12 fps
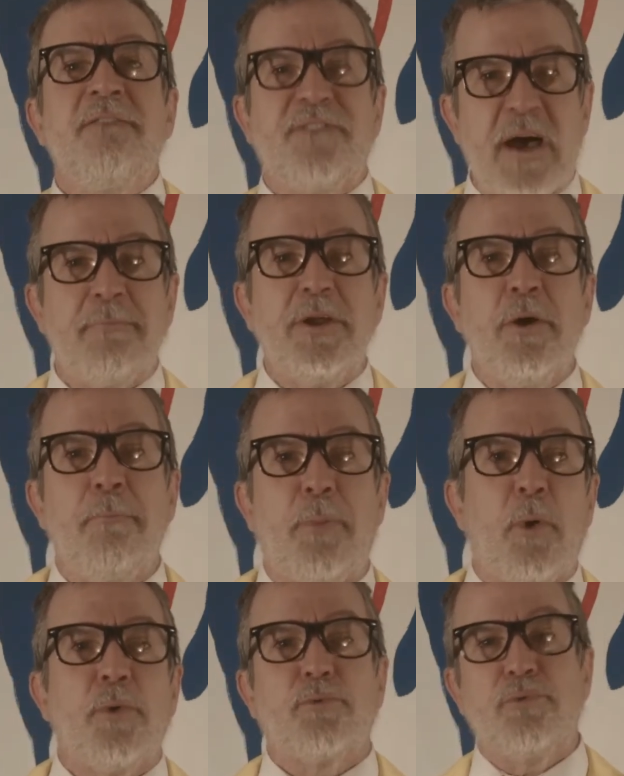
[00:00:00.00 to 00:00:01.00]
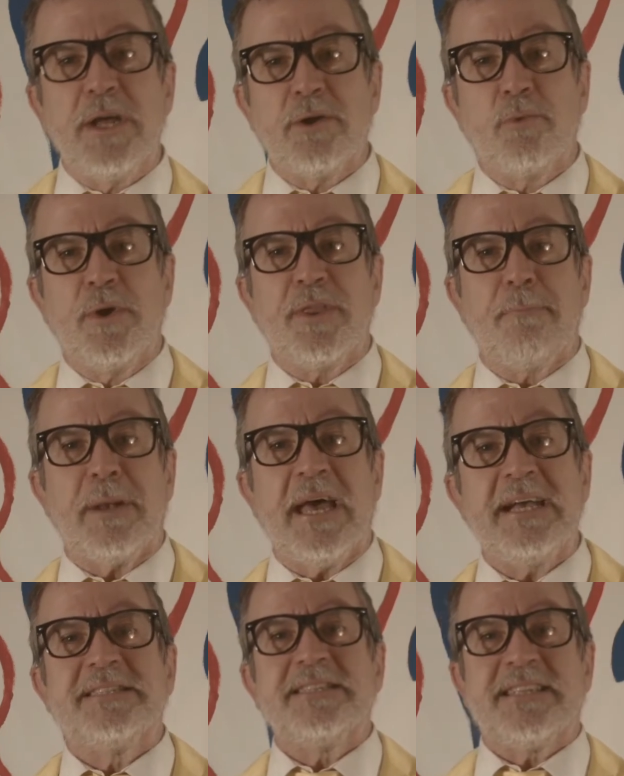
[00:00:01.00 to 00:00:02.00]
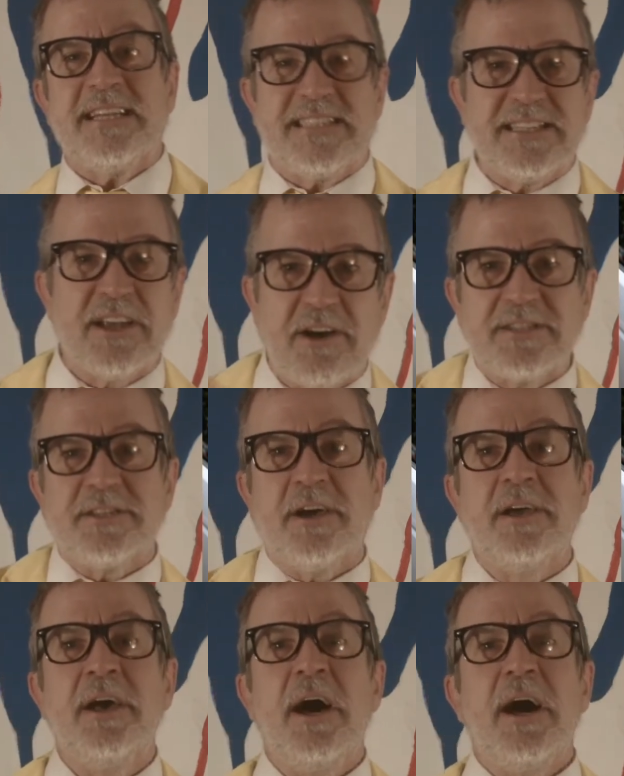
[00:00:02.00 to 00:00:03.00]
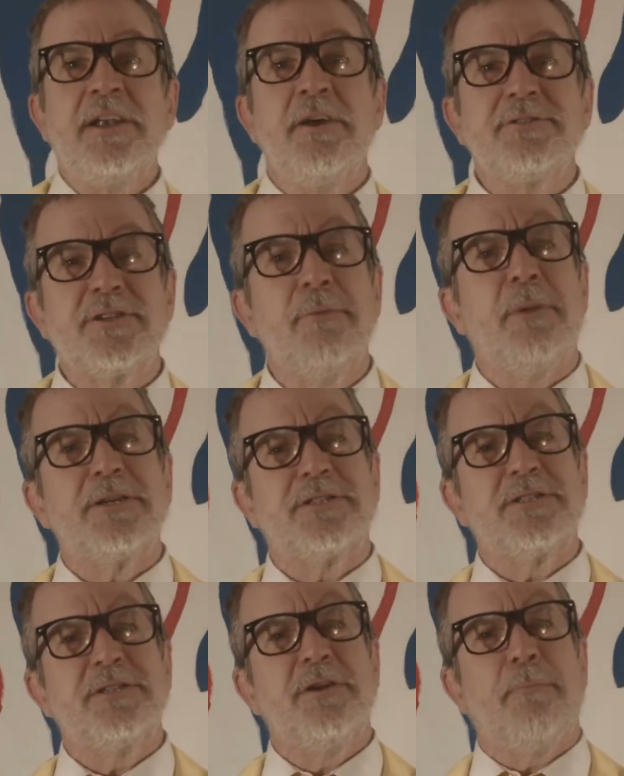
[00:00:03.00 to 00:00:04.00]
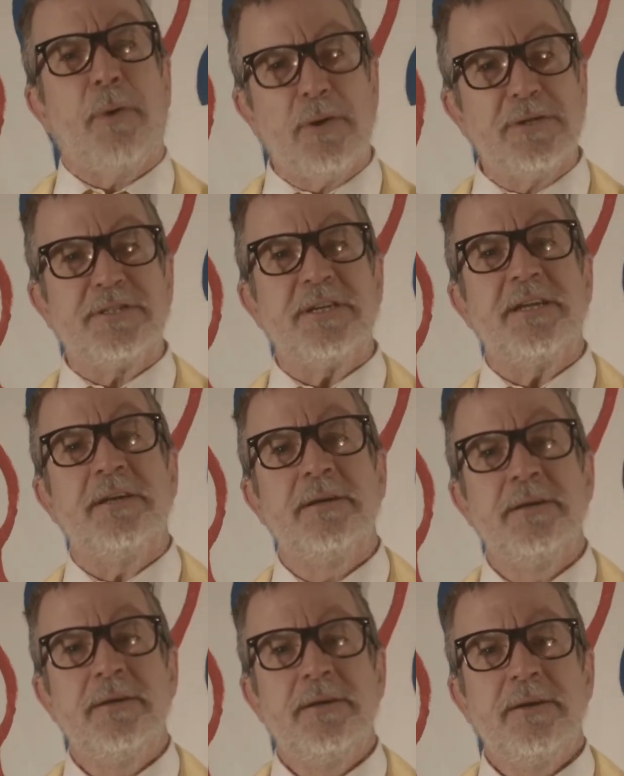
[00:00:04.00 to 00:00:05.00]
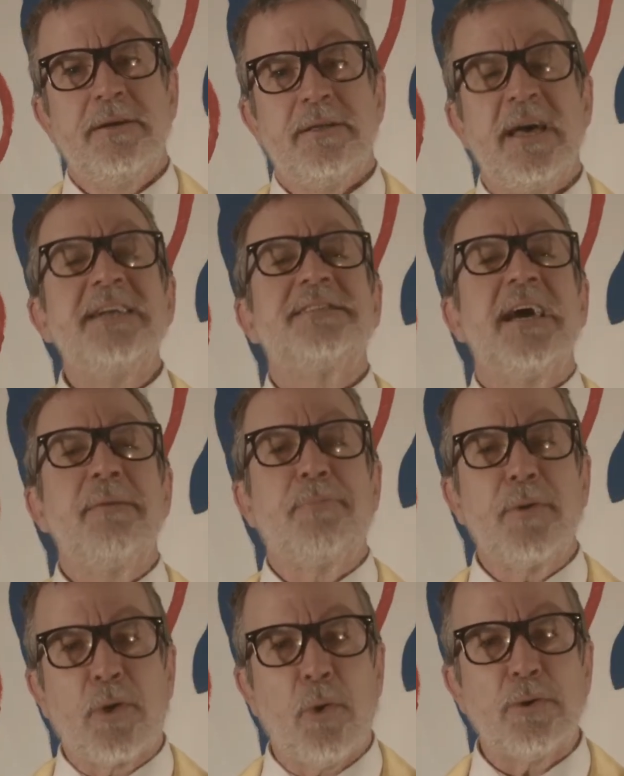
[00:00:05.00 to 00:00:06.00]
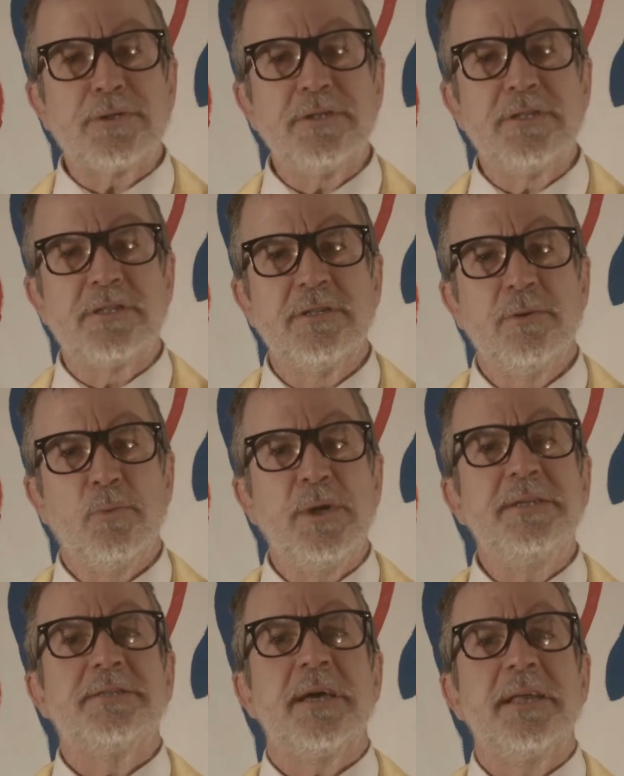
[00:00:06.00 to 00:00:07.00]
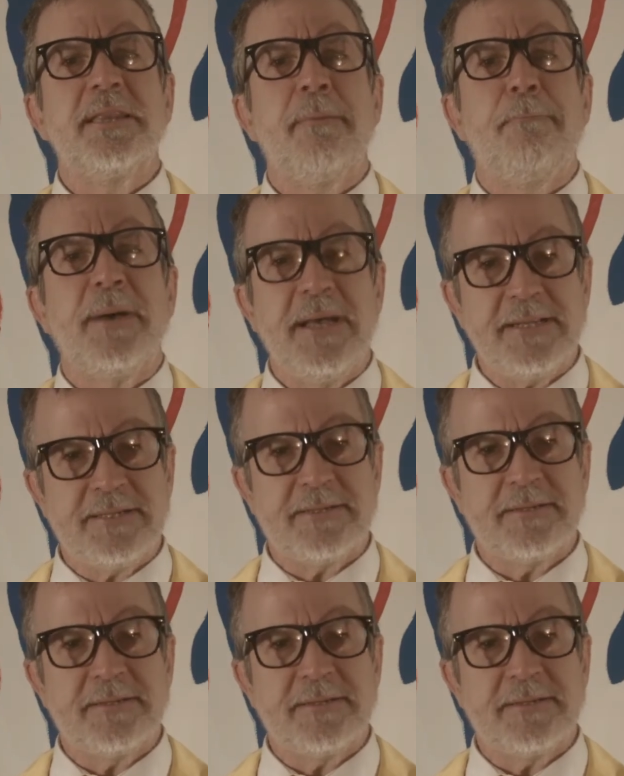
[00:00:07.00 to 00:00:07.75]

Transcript: family on board, riddled with the plague to test his eyesight, and not so much as an apology. They take precautions, we take the piss.